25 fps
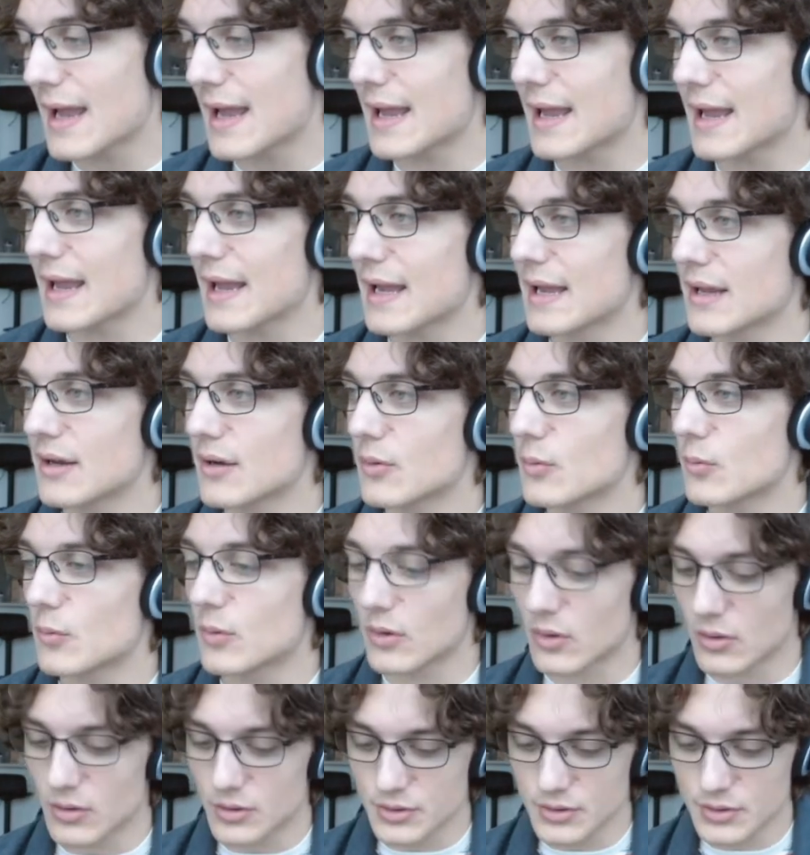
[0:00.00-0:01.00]
And
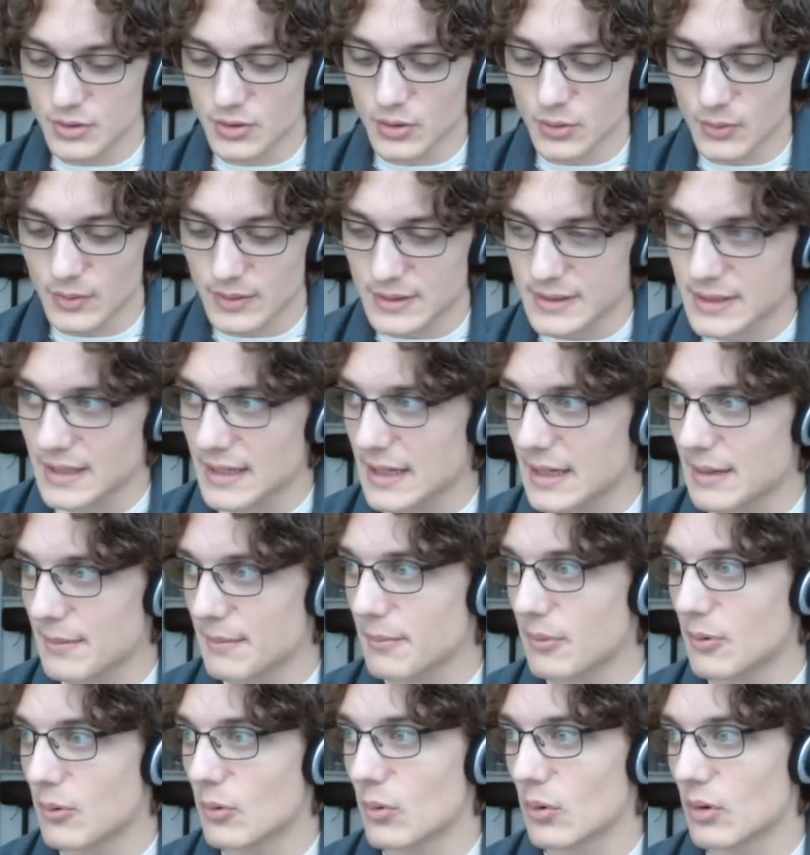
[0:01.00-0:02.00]
we're also going to
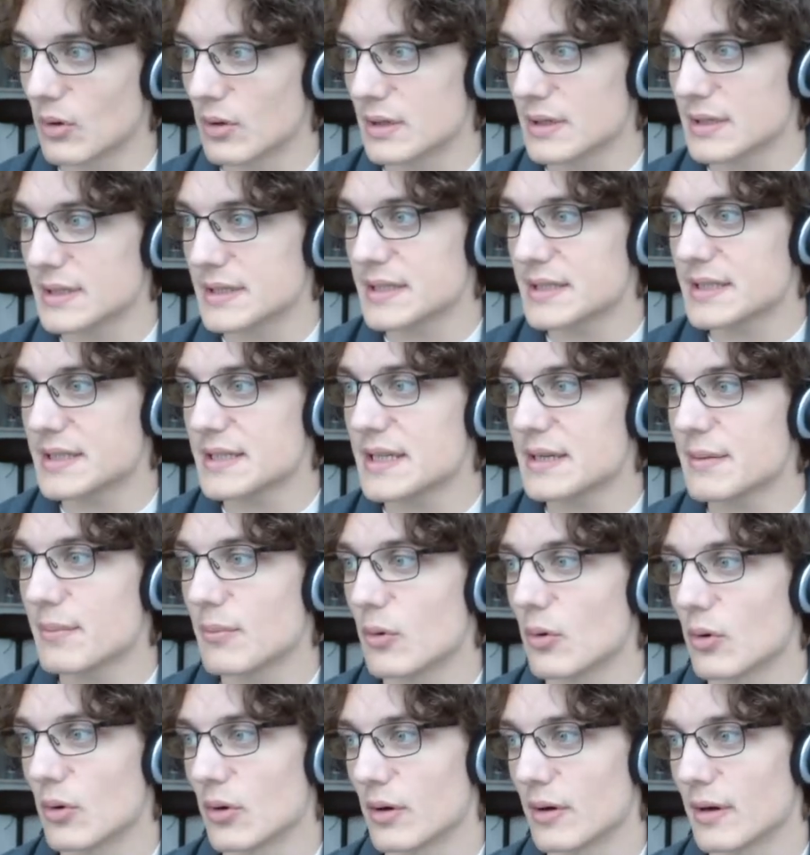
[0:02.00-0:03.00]
import
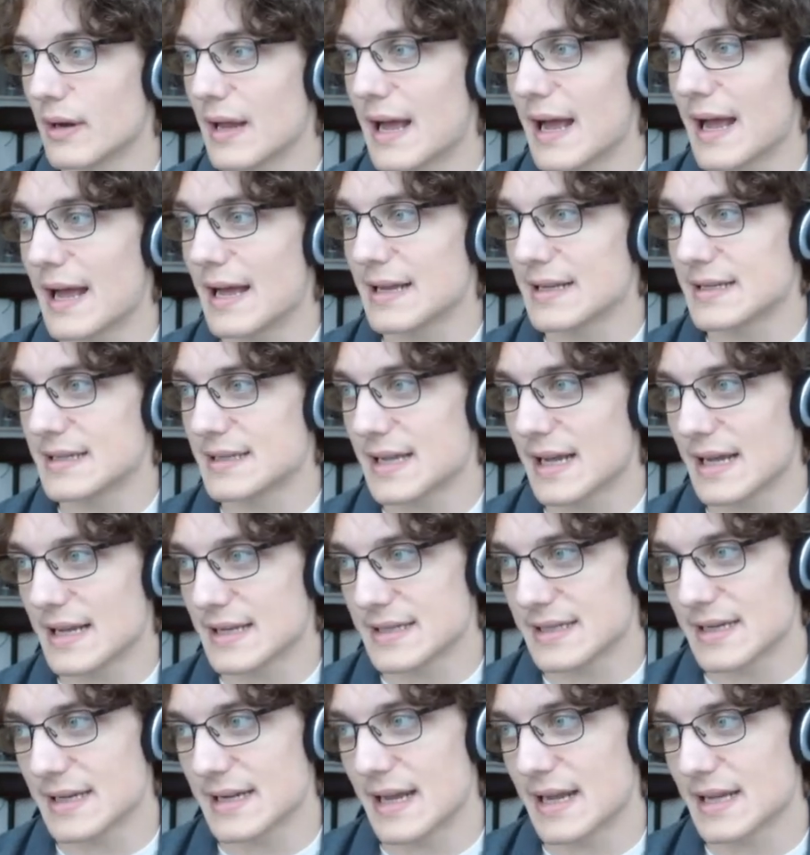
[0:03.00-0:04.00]
Seaborn as
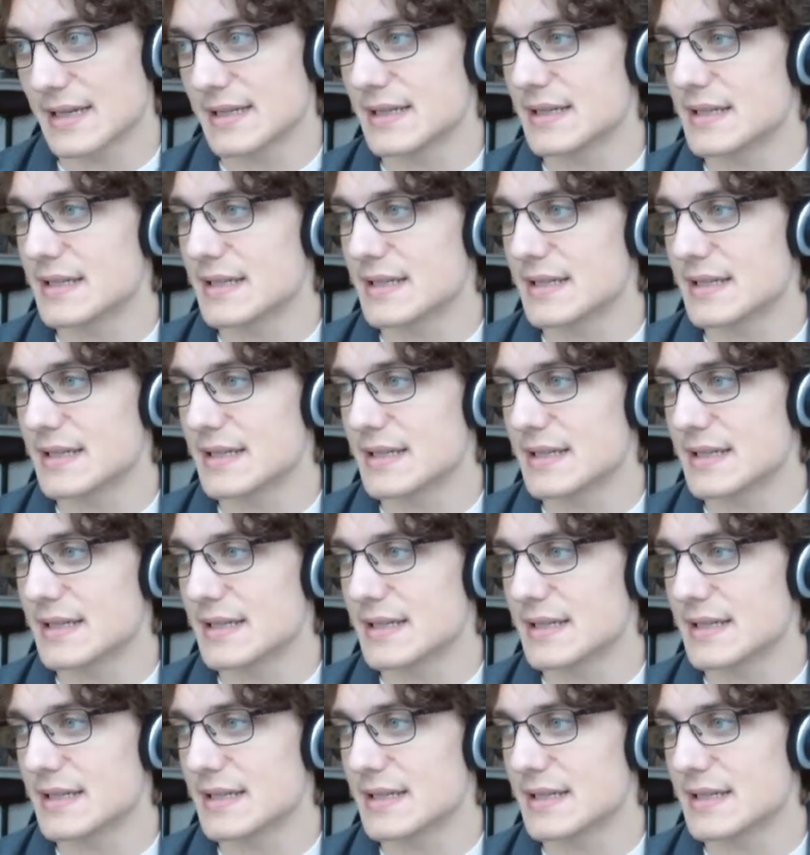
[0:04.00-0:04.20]
SNS.